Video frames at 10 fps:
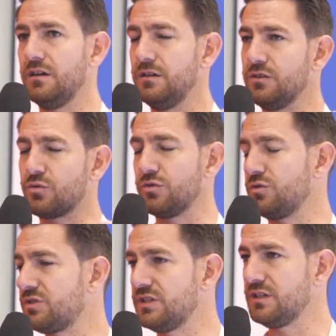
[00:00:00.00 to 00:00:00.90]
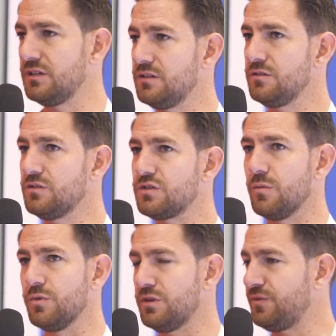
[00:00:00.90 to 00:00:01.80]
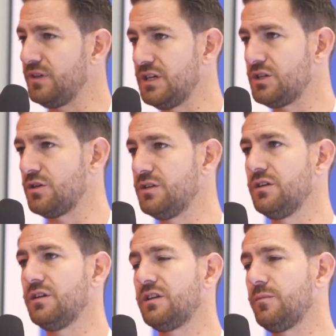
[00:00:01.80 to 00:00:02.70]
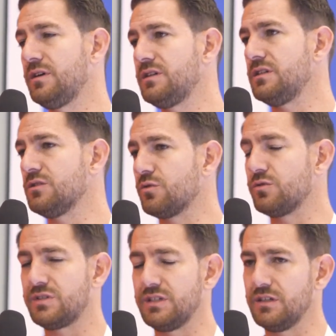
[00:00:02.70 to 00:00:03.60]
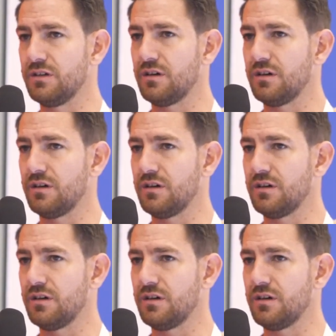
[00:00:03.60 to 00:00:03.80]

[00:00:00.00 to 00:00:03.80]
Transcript: introducing some modification in the database, introducing